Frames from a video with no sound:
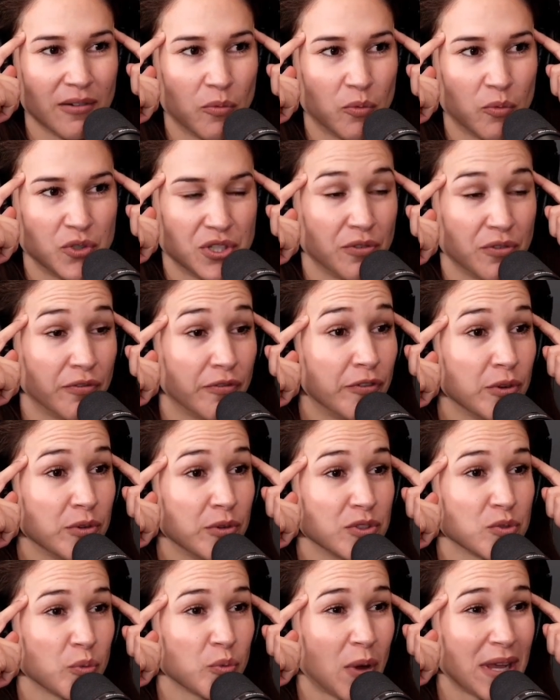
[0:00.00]
Do
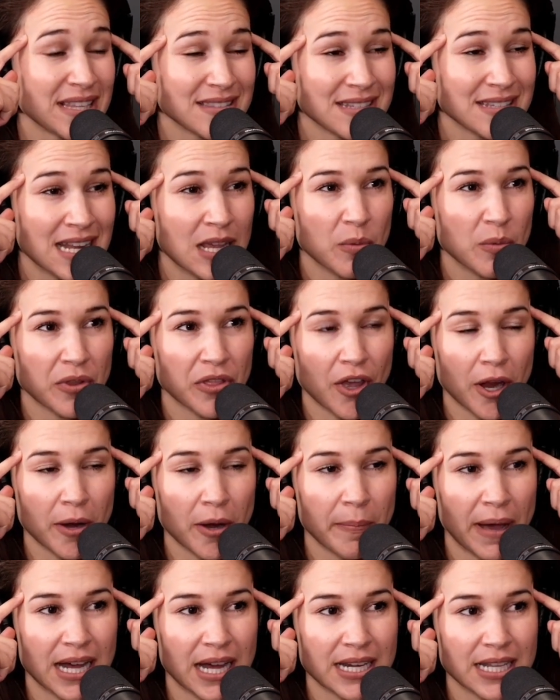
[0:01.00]
foods resonate with our
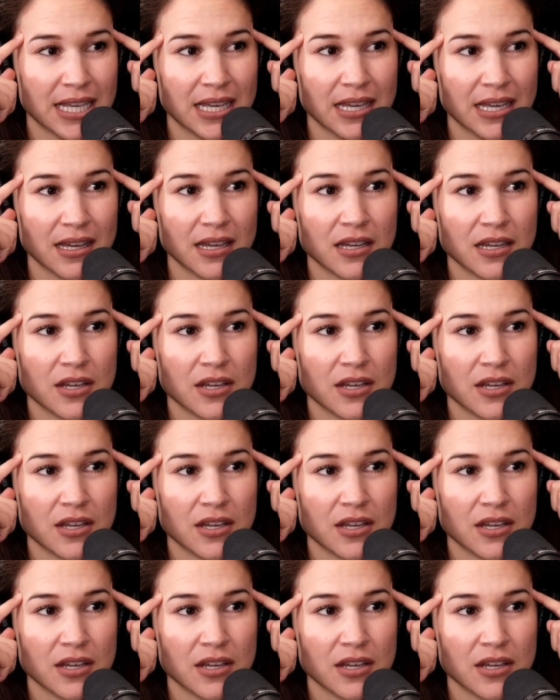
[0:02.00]
body?